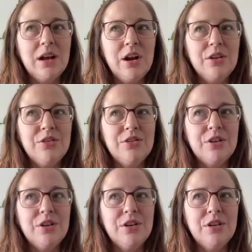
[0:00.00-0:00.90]
our
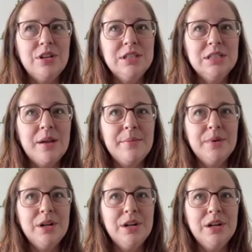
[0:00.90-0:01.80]
third
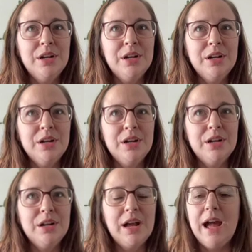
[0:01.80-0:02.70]
summer.
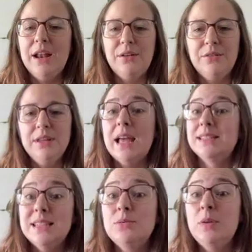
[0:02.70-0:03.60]

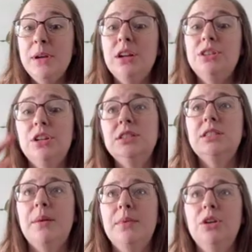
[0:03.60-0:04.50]
Yes, this would be our third
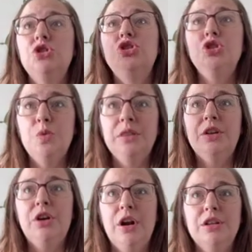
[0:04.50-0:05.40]
summer doing
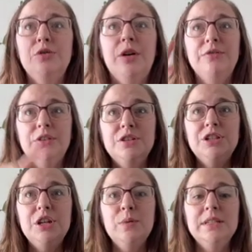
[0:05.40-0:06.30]
the garden. So our first
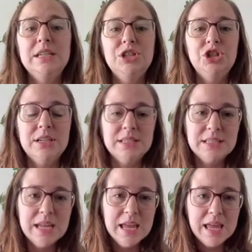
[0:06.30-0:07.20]
year we did
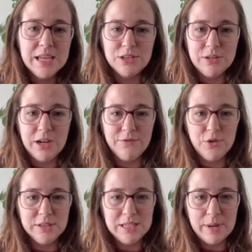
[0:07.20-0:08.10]
so here, if you
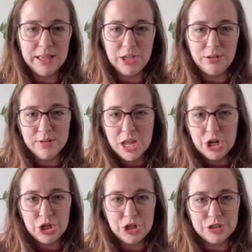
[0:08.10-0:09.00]
can see my little
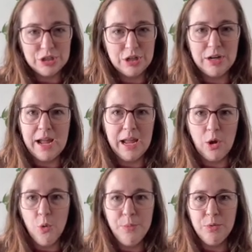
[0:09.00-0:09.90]
cursor, I
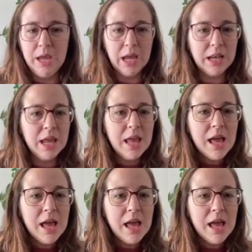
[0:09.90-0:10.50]
hope you can.